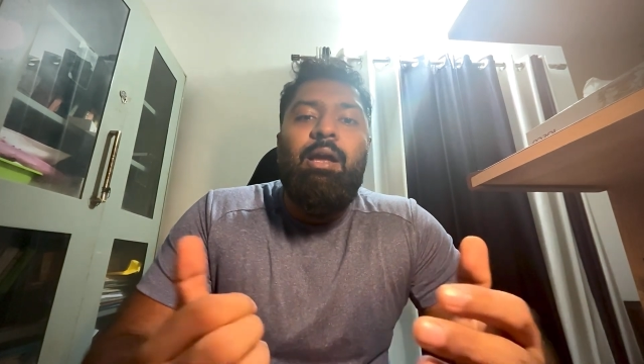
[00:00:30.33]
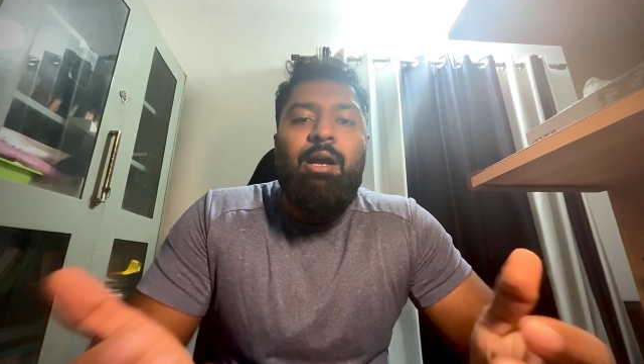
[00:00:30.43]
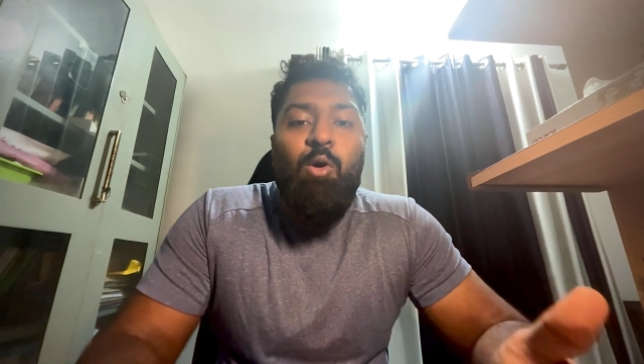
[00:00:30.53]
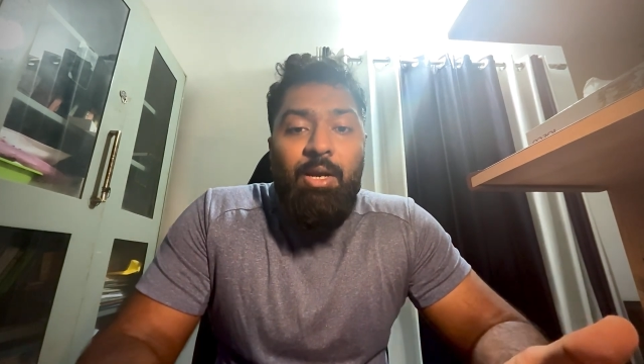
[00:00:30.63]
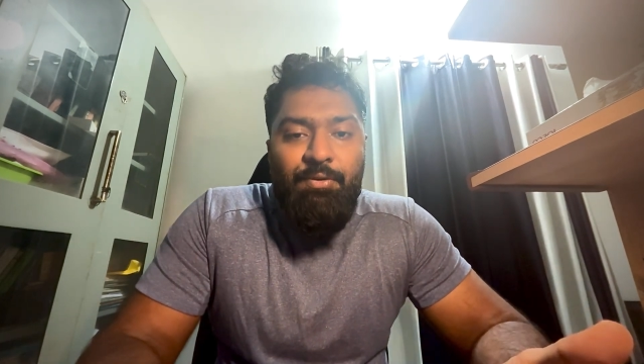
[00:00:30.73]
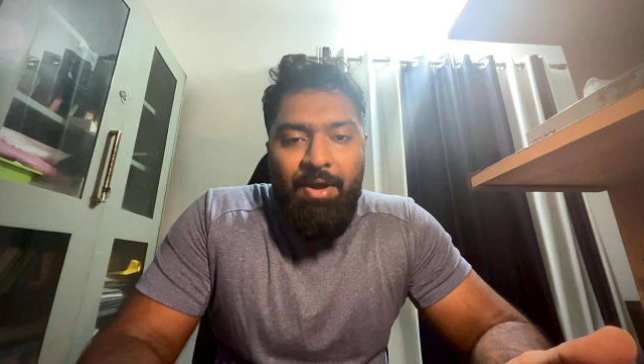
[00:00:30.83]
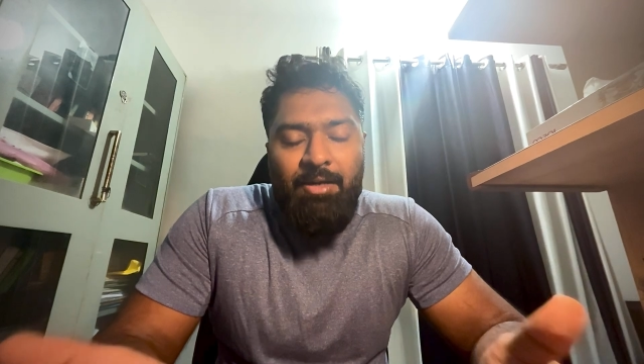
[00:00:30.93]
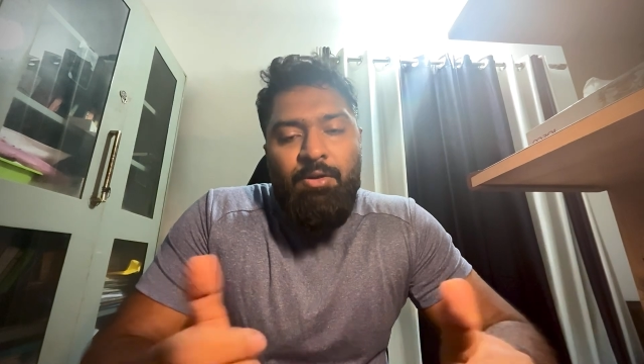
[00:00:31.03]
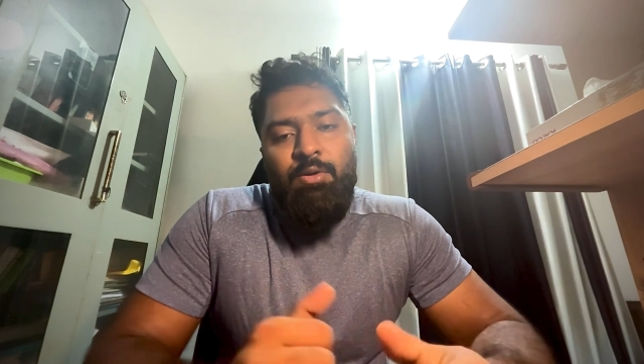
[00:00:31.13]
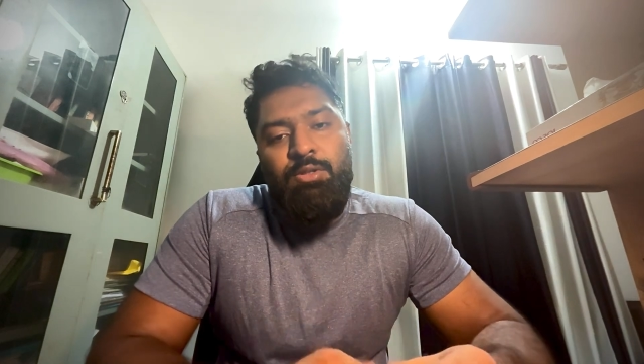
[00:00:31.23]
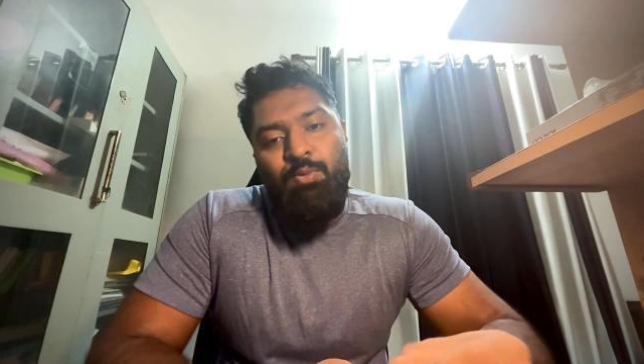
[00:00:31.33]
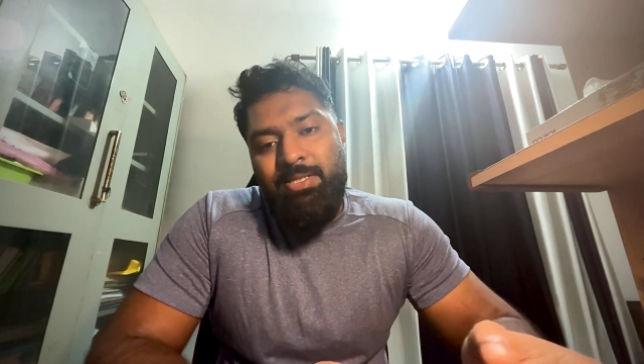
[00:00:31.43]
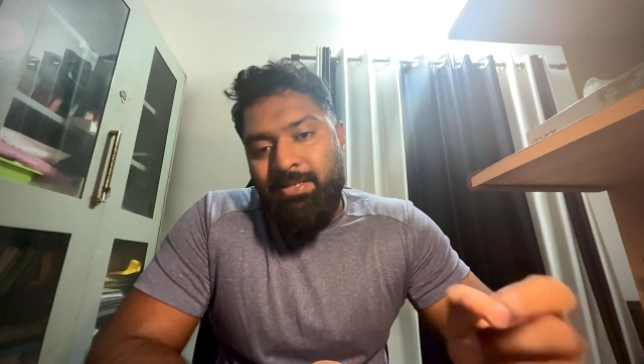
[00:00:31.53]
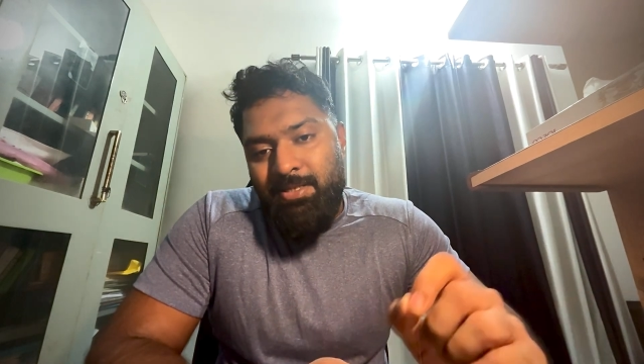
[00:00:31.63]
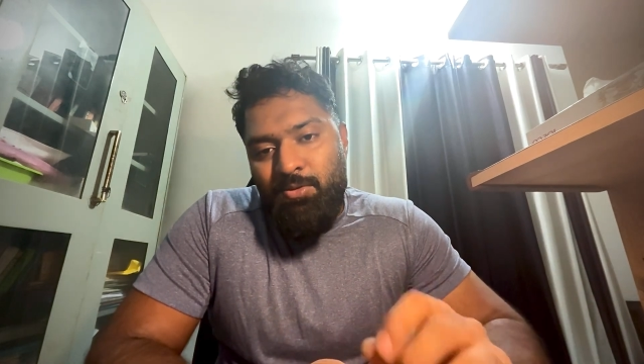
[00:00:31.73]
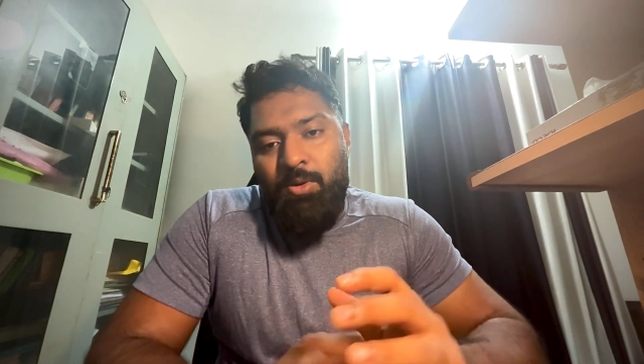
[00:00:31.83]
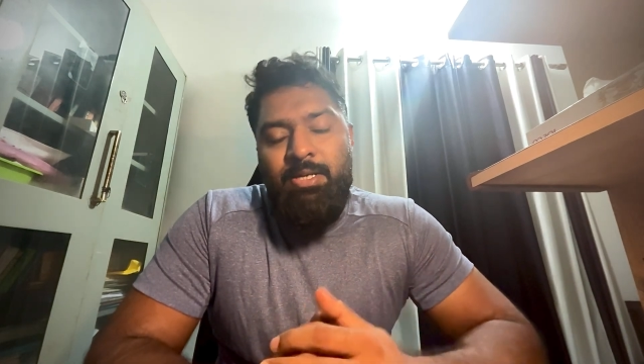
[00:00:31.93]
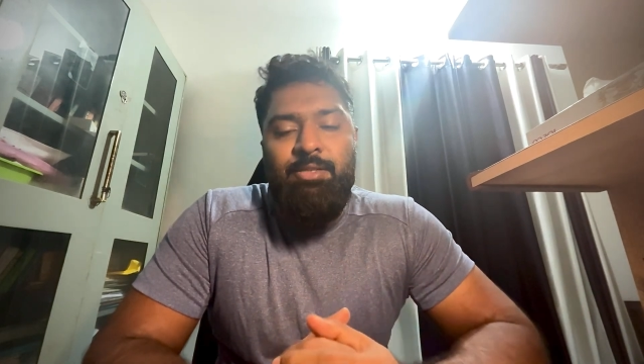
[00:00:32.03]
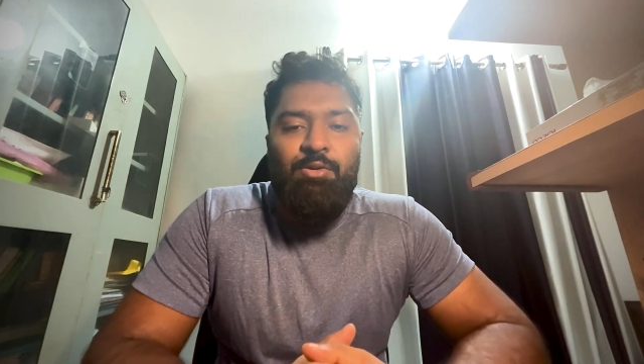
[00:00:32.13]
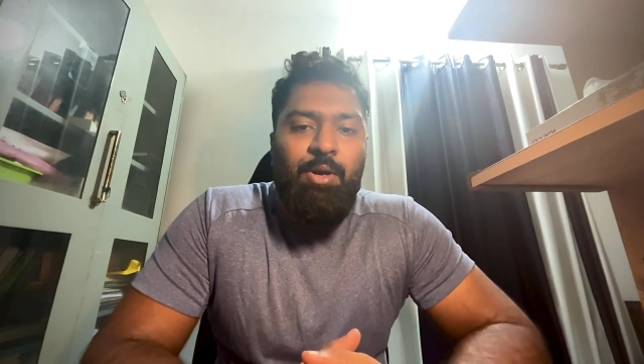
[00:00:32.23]
call it factor cost. Once it is sold,
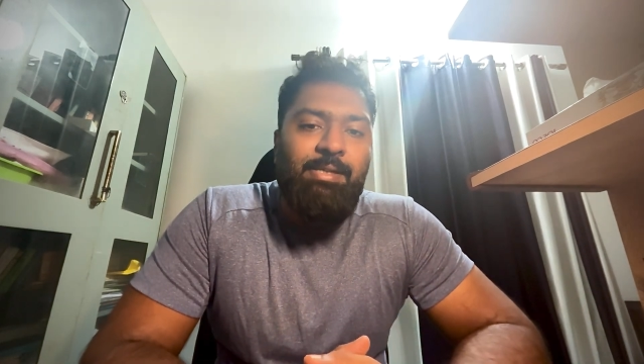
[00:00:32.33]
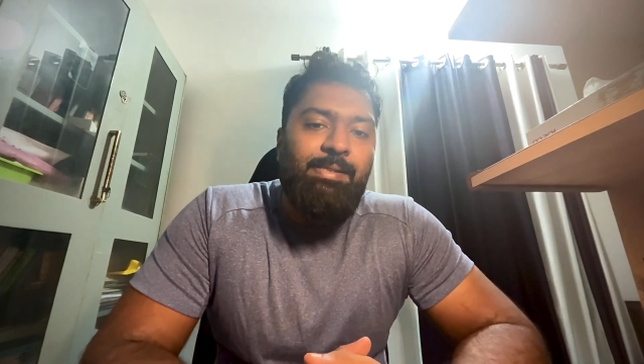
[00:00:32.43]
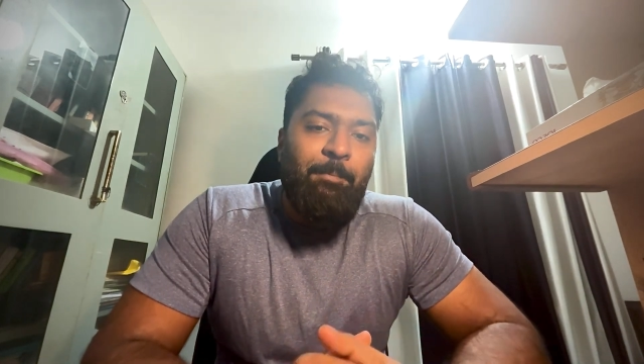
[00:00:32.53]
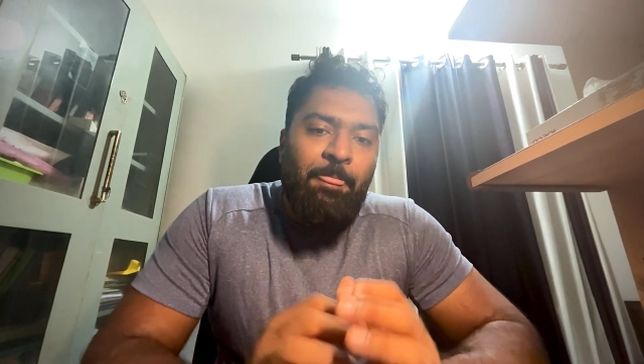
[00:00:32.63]
it is known as